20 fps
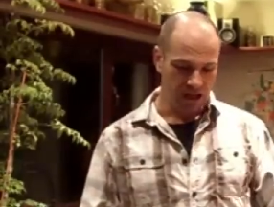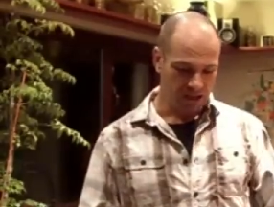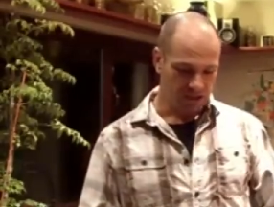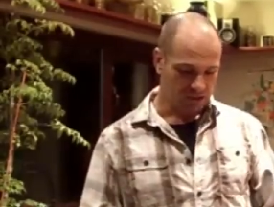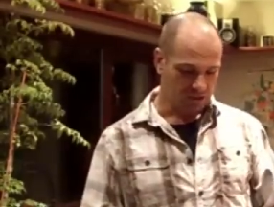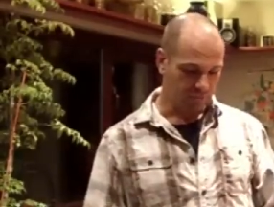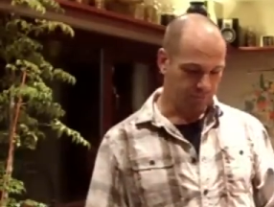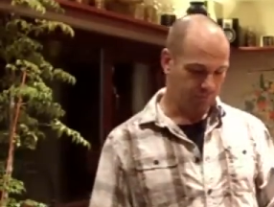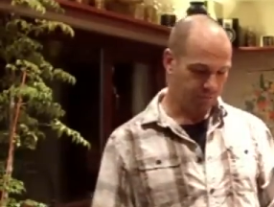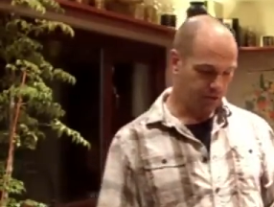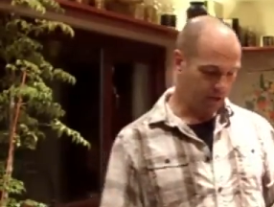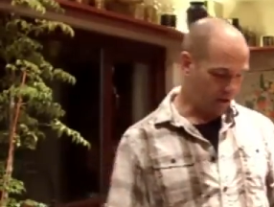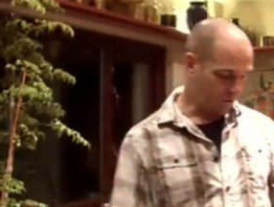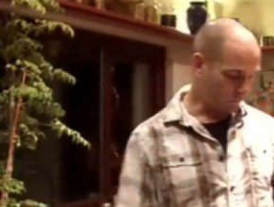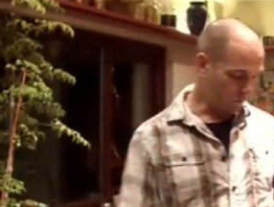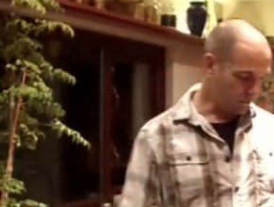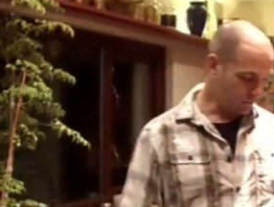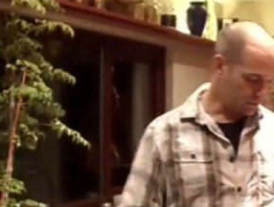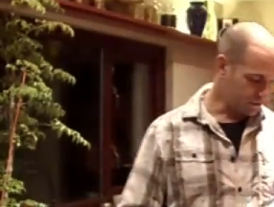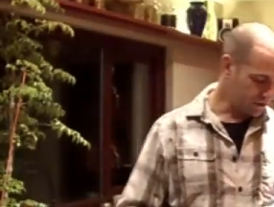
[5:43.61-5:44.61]
So for that
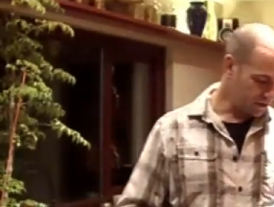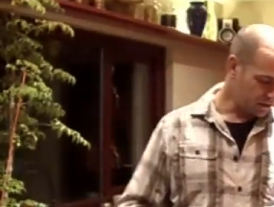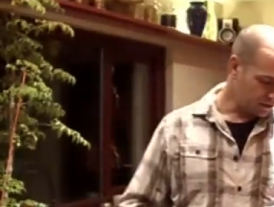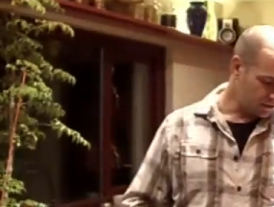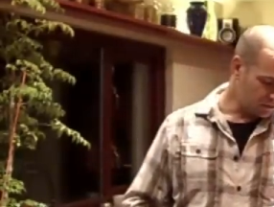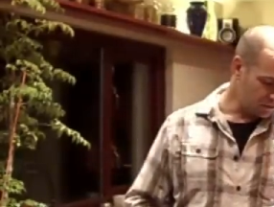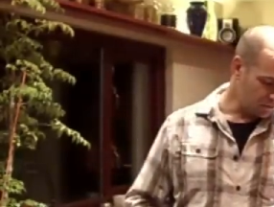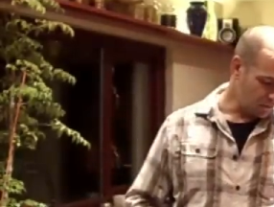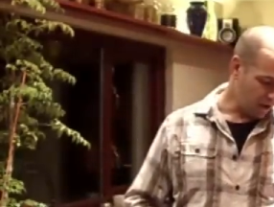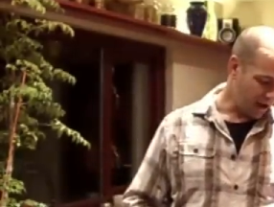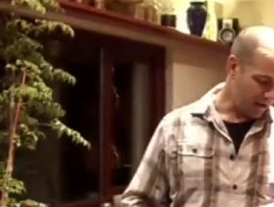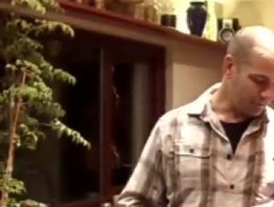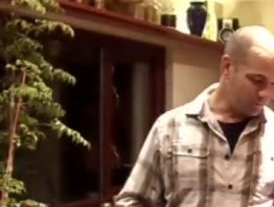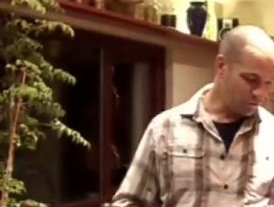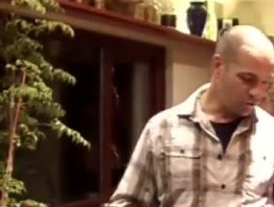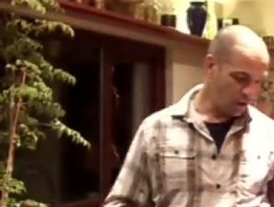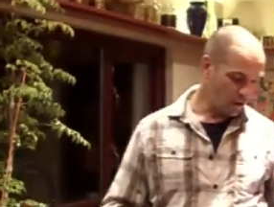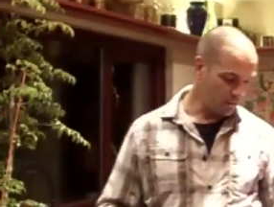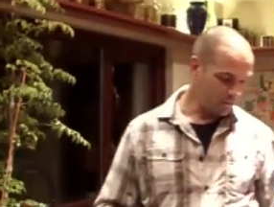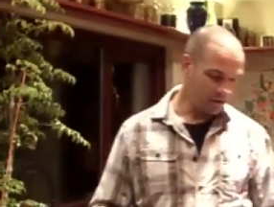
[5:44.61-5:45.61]
we will need to do
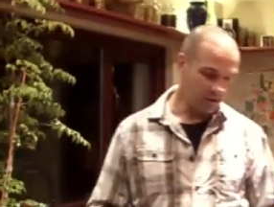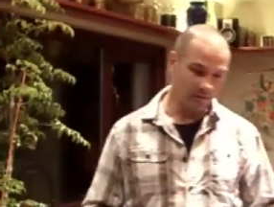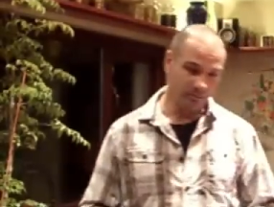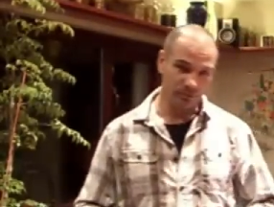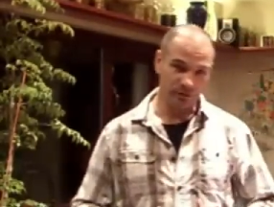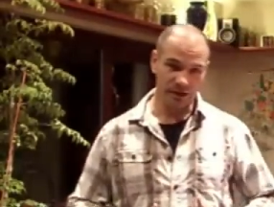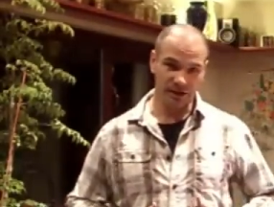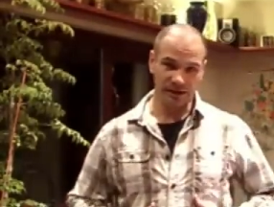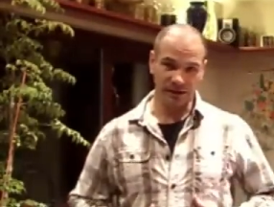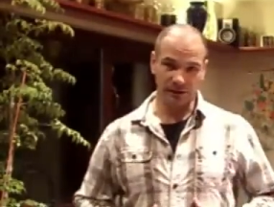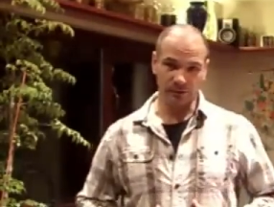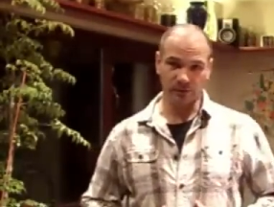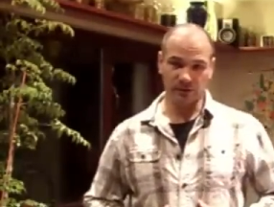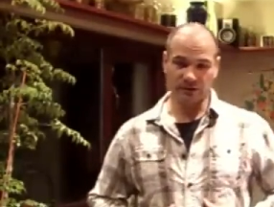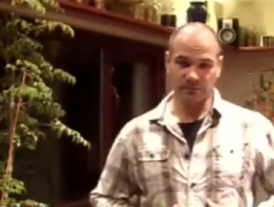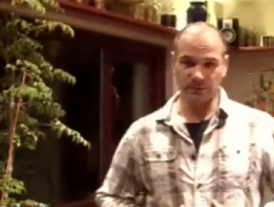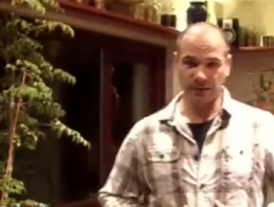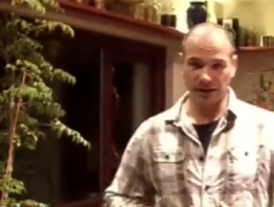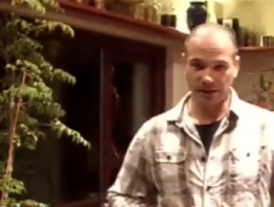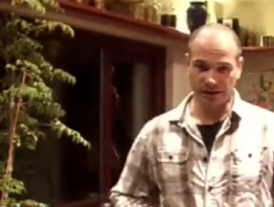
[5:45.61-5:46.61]
abdominal breathing,
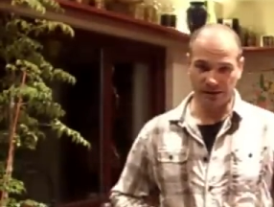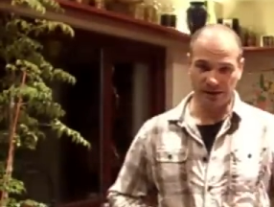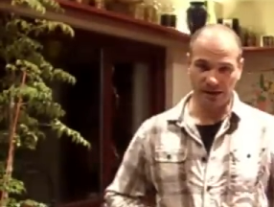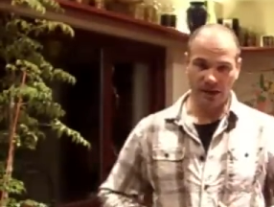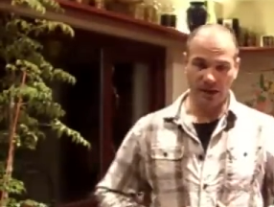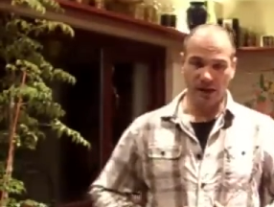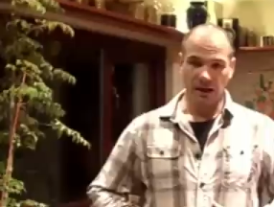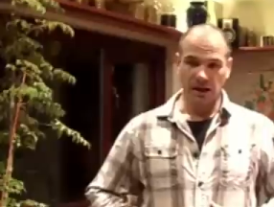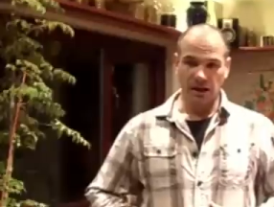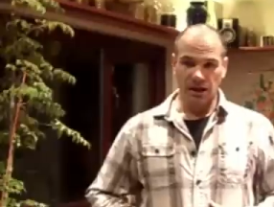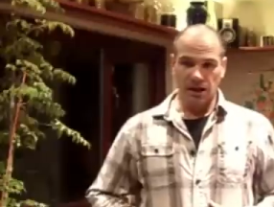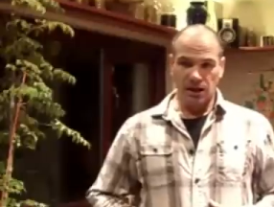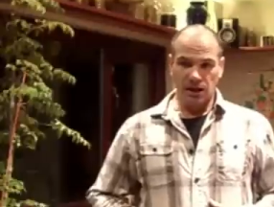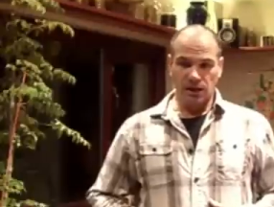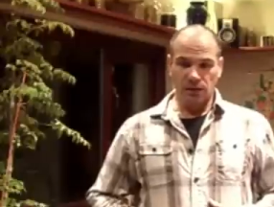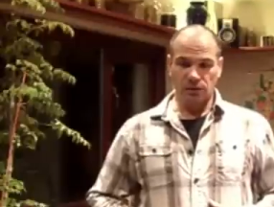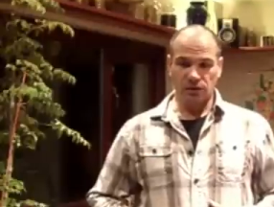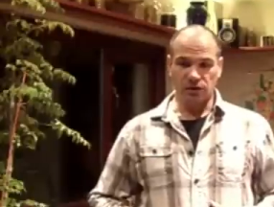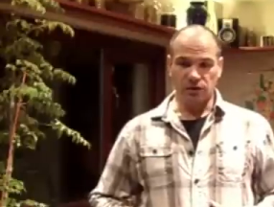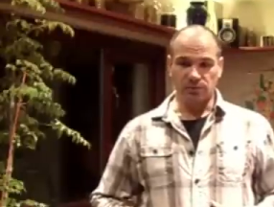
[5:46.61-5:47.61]
which means
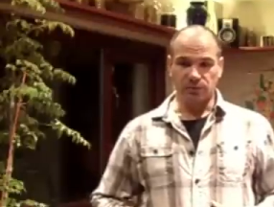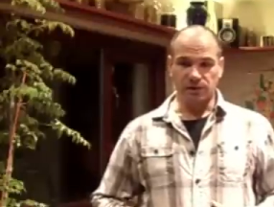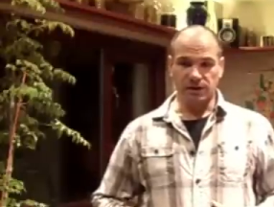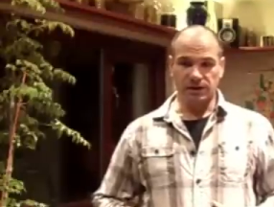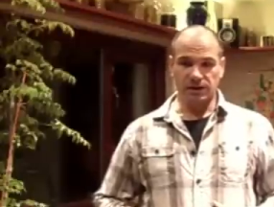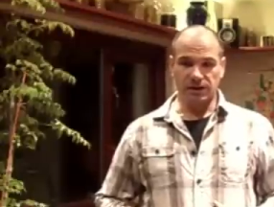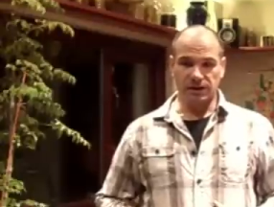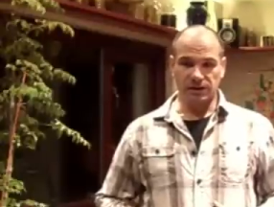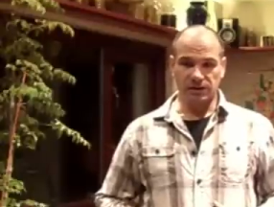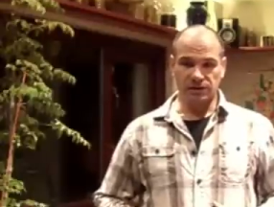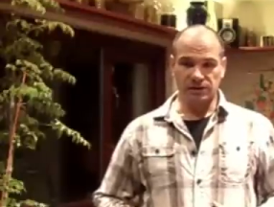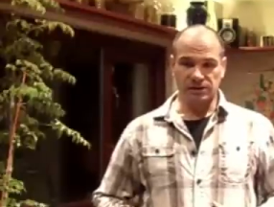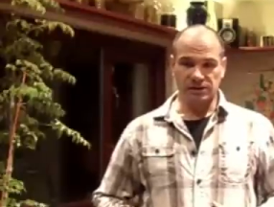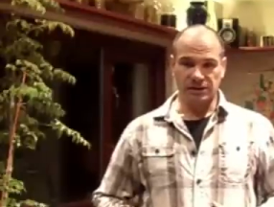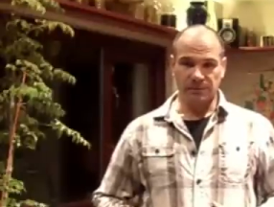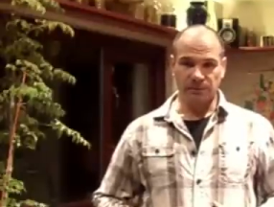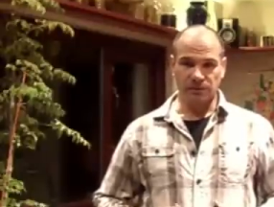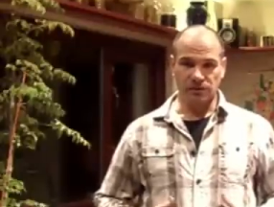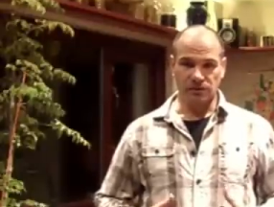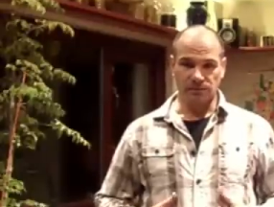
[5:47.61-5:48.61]
when you breathe in your
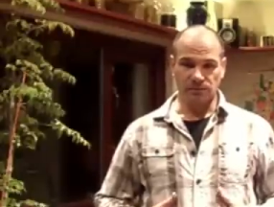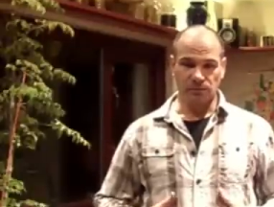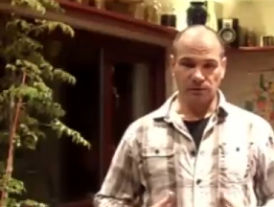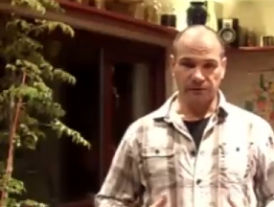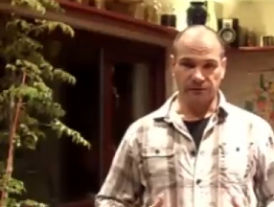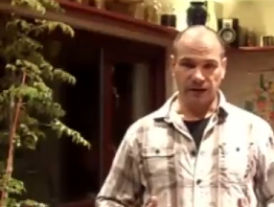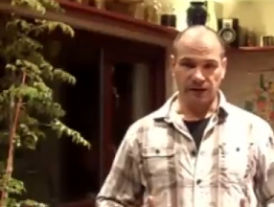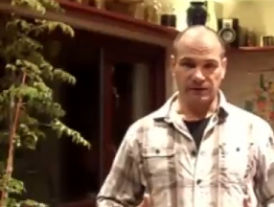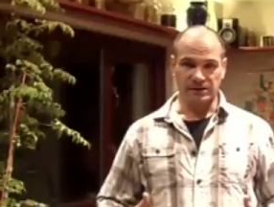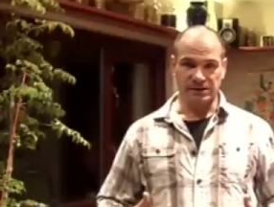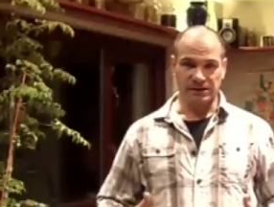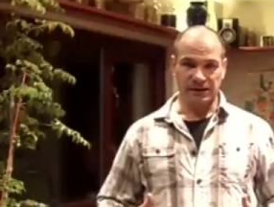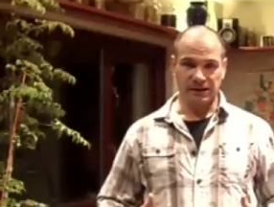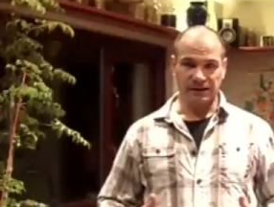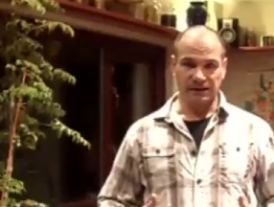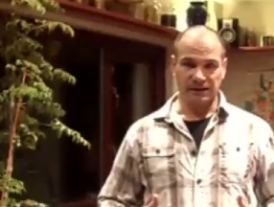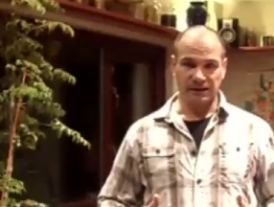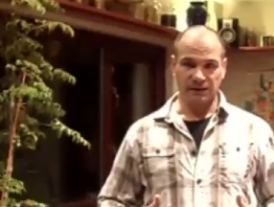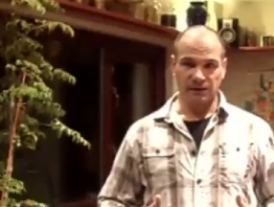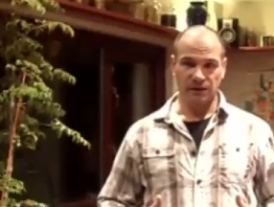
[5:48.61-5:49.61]
stomach should move out
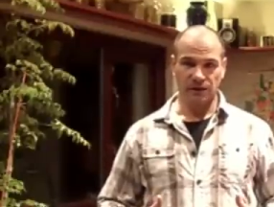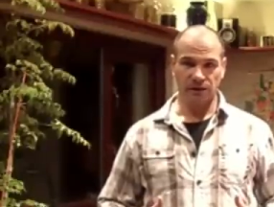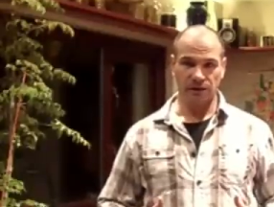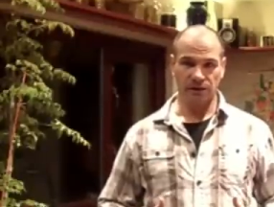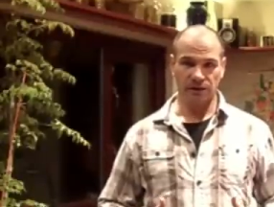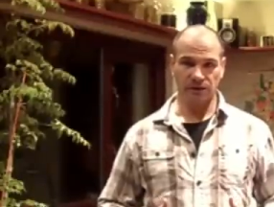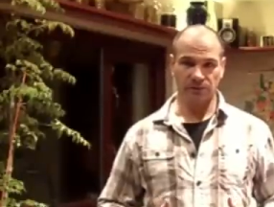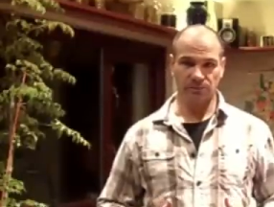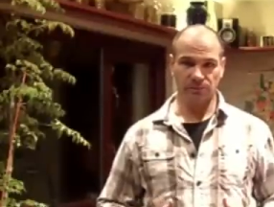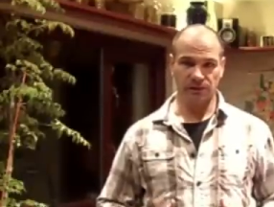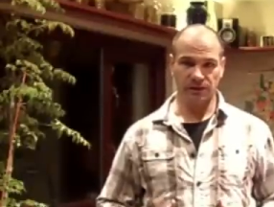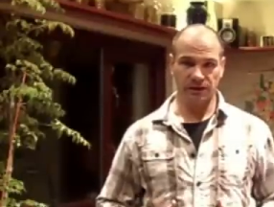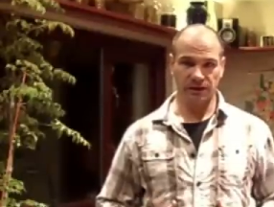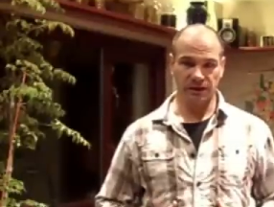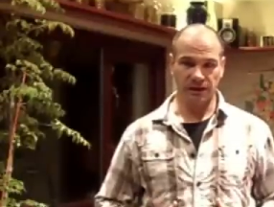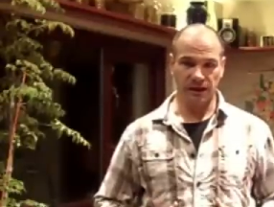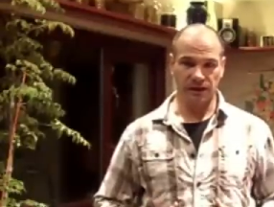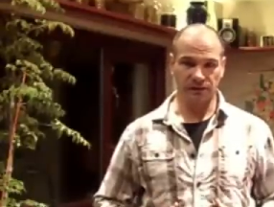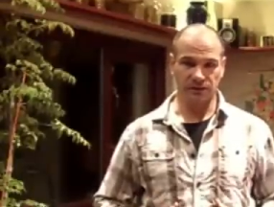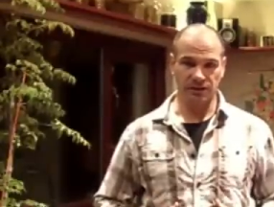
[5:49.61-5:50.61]
slightly, when you breathe
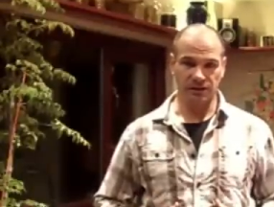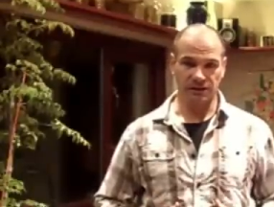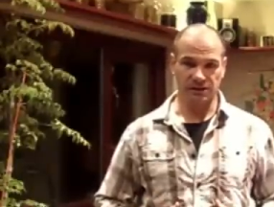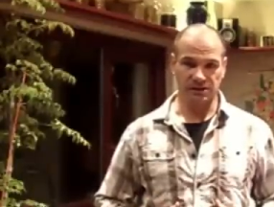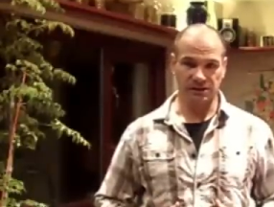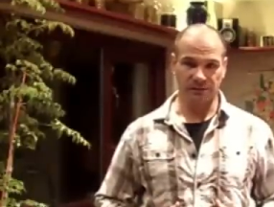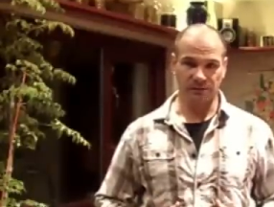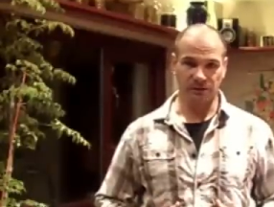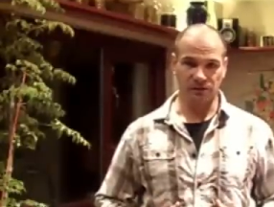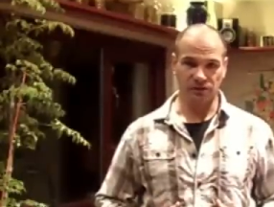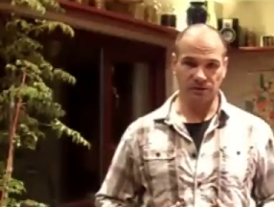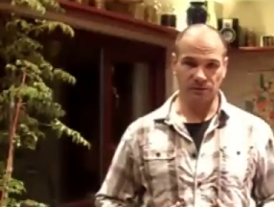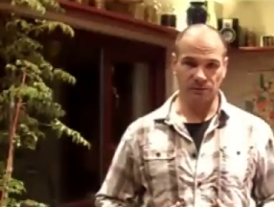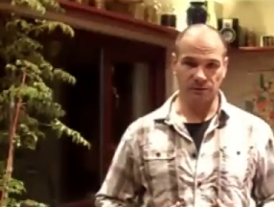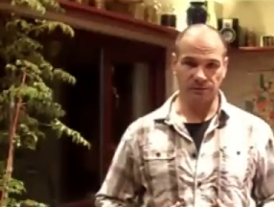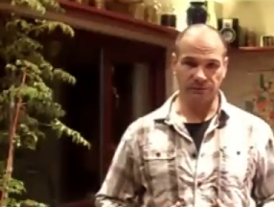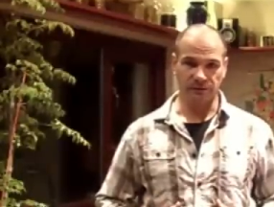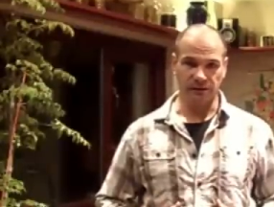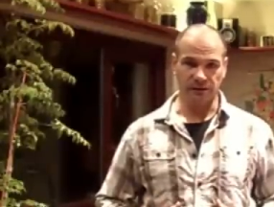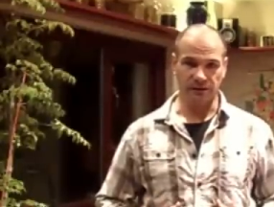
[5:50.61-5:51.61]
out your stomach should
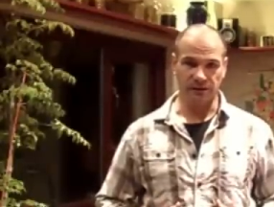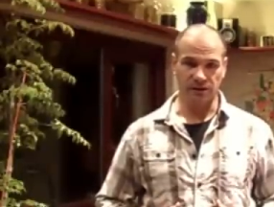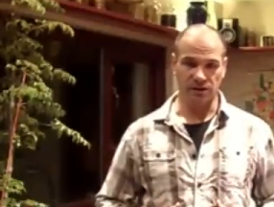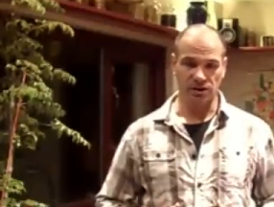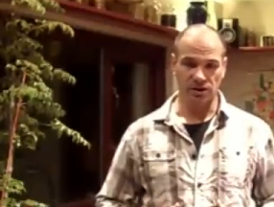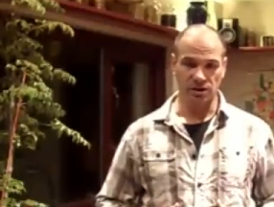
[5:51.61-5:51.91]
move in.